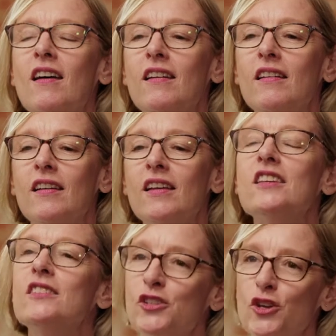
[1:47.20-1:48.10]
city.
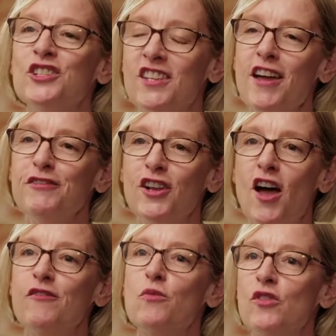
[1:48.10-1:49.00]
So, Design for
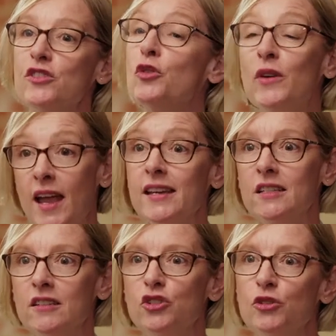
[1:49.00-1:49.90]
Life was
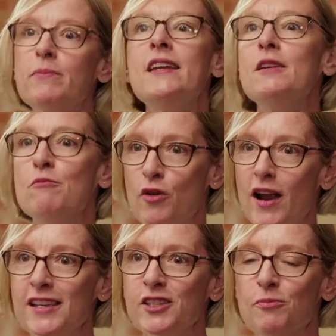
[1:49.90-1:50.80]
created to be
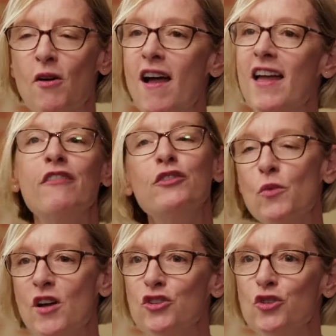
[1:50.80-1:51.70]
embraced by
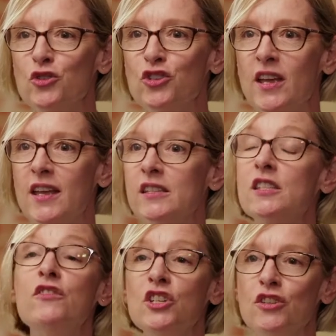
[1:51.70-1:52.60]
everyone who shares
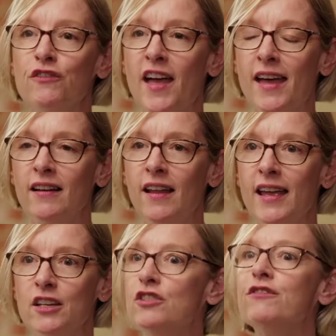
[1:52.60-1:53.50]
the vision for
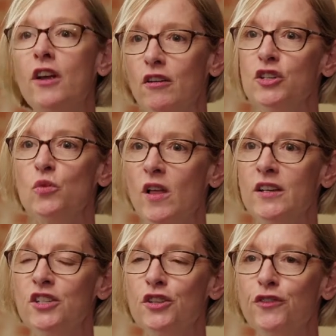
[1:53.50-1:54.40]
Adelaide to flourish well
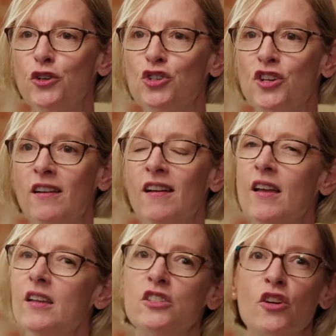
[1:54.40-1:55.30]
into the future.
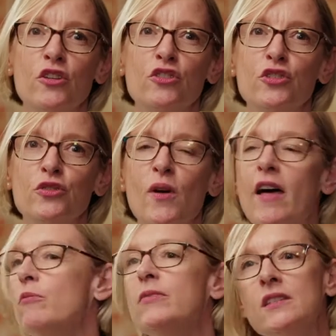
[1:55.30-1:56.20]
So, to
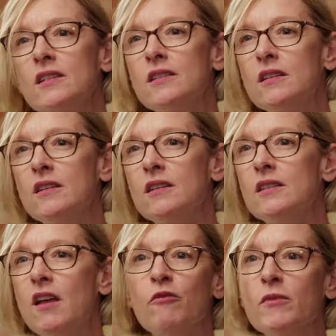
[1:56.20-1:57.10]
other
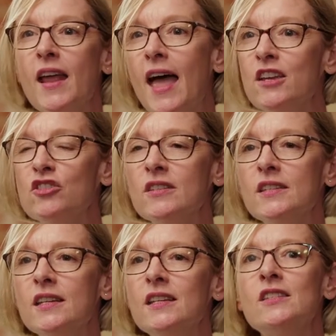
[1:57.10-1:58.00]
businesses, government
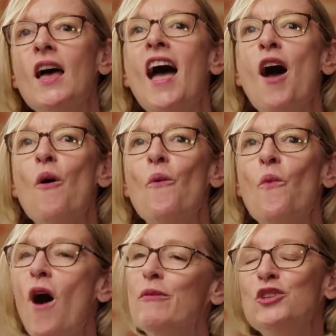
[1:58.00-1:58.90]
agencies,
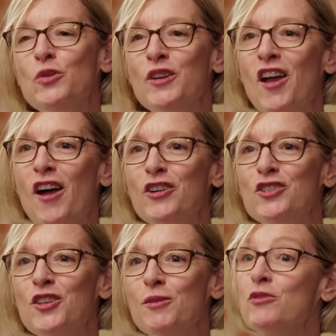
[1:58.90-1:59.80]
why would you
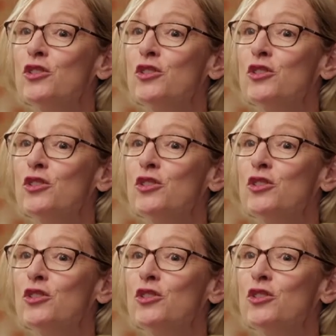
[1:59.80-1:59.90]
encourage them